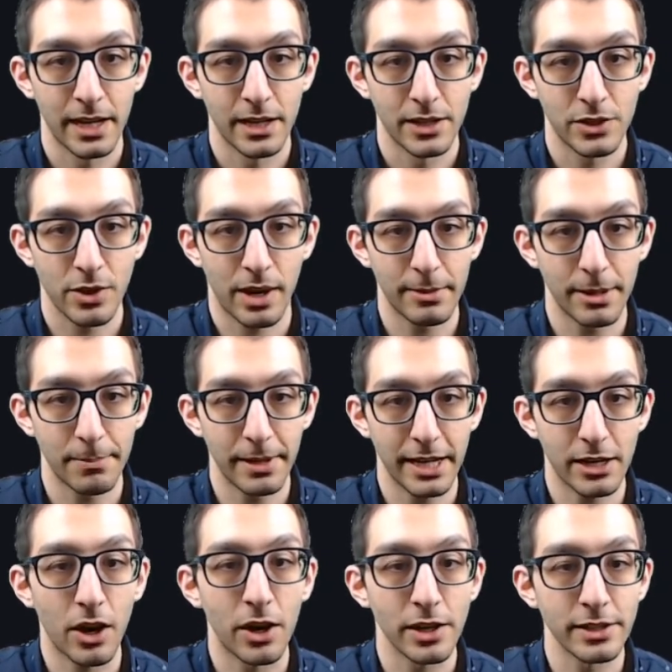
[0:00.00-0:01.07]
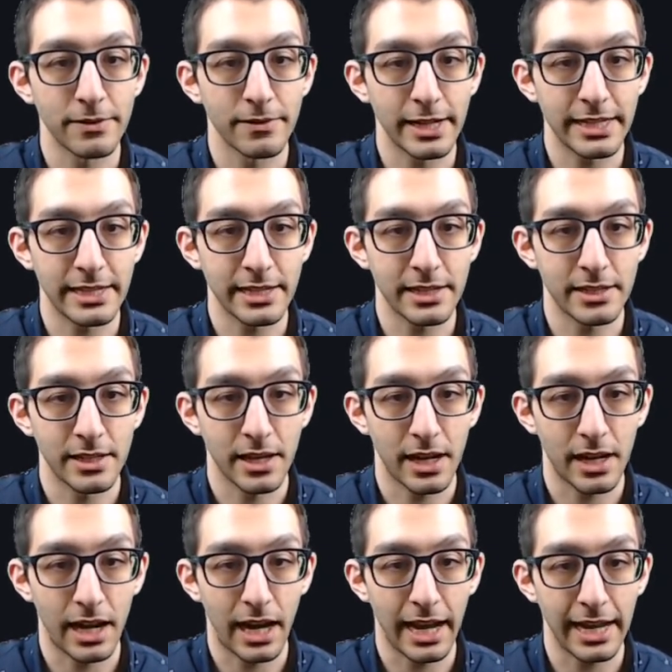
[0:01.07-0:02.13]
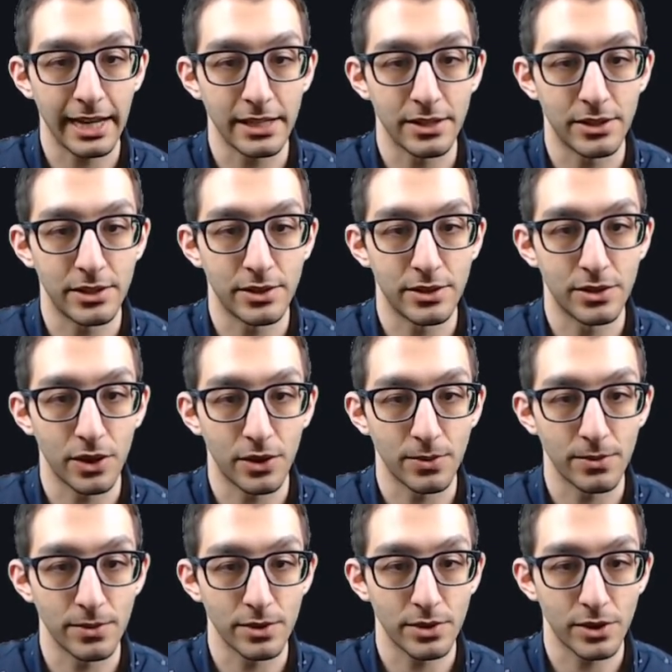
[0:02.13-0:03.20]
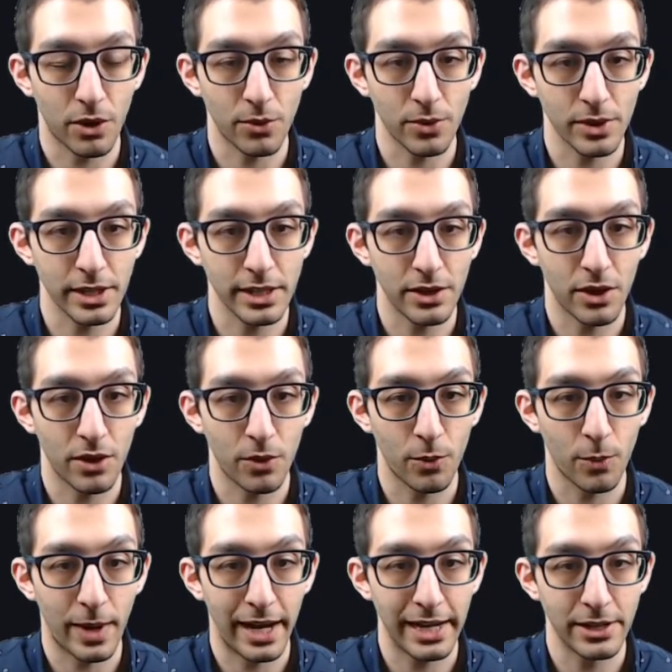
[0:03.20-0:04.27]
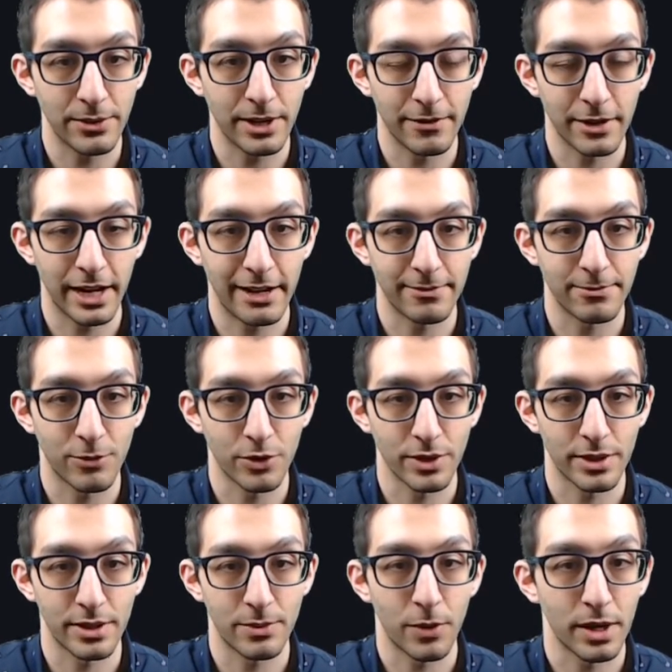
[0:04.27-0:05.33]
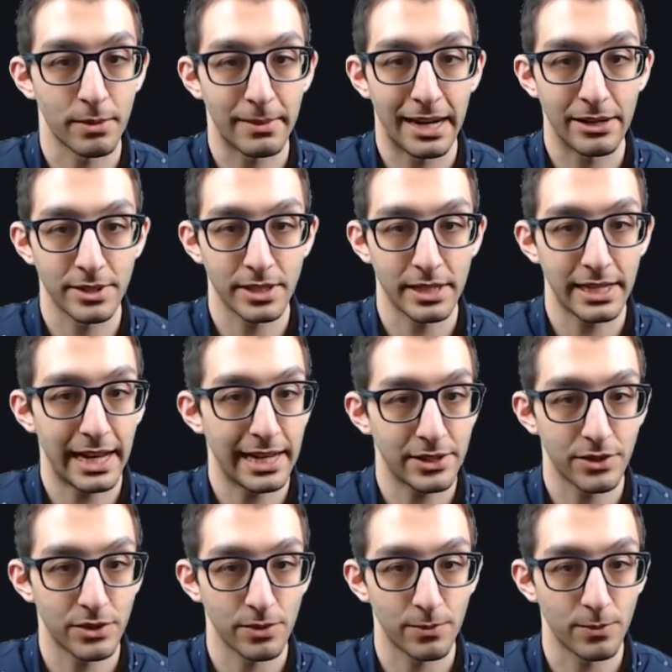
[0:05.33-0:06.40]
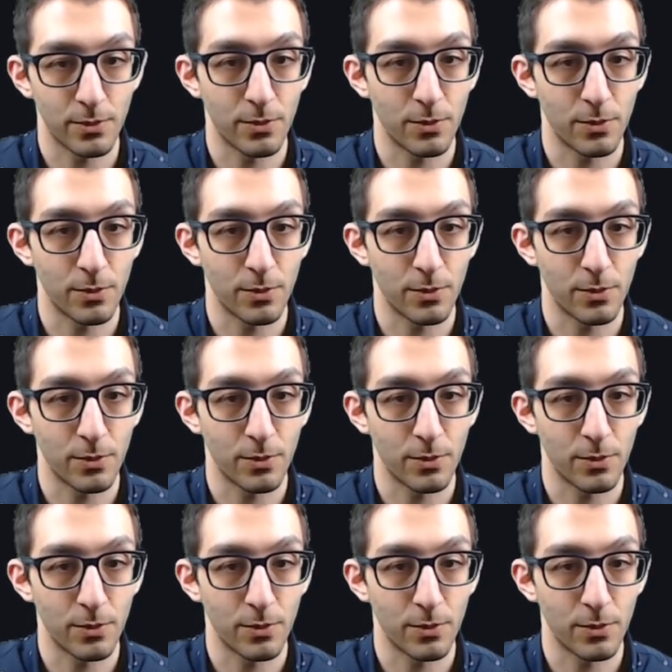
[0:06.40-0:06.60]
So I'm gonna pick all devices. I don't totally know why you'd ever have more than one mouse attached or